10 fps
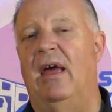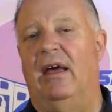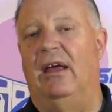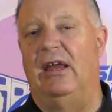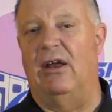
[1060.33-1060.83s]

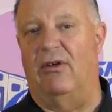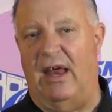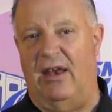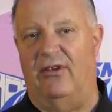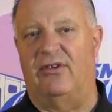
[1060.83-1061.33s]
you know,
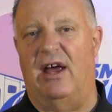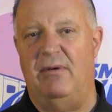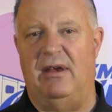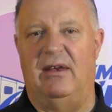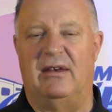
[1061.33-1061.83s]
then it's
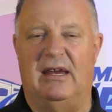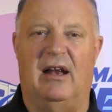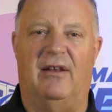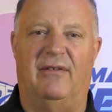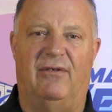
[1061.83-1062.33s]
time to get
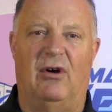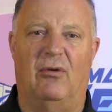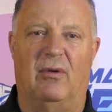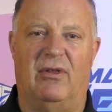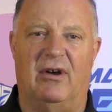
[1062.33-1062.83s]
on the phone
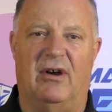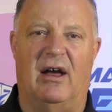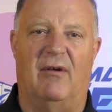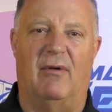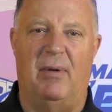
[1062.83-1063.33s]
with
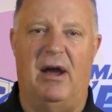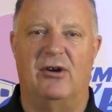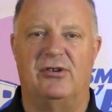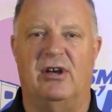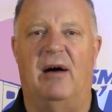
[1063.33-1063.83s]
your repair
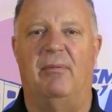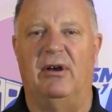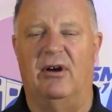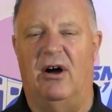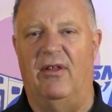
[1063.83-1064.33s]
shop and
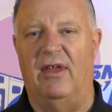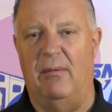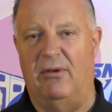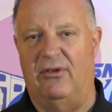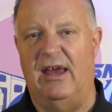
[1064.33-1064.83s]
call them
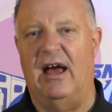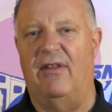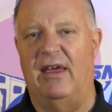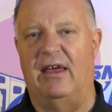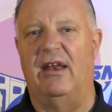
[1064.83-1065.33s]
and see how
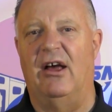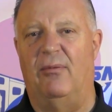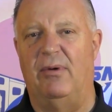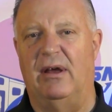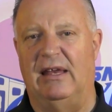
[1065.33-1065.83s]
they can
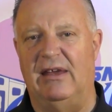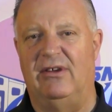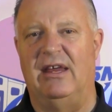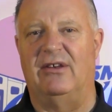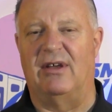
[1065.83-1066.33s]
help you, at least
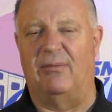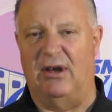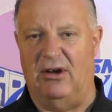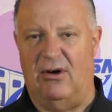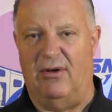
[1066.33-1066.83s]
get something
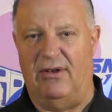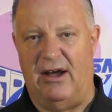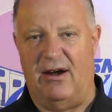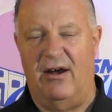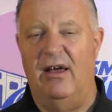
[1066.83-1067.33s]
going
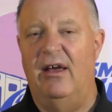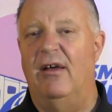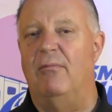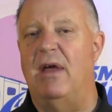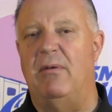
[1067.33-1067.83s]
there.
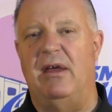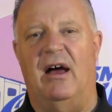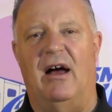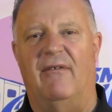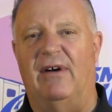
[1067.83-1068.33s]
Maybe
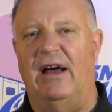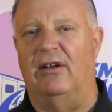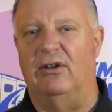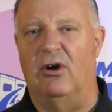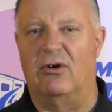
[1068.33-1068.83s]
find a
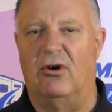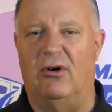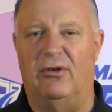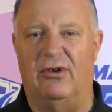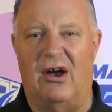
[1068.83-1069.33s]

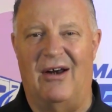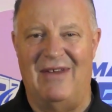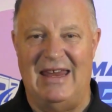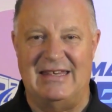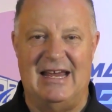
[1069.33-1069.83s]
local
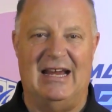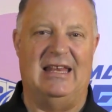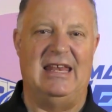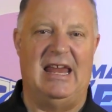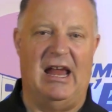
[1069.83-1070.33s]
RV tech in
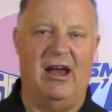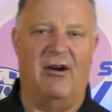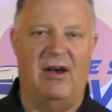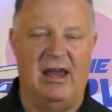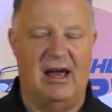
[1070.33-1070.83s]
the
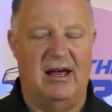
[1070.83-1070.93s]
area.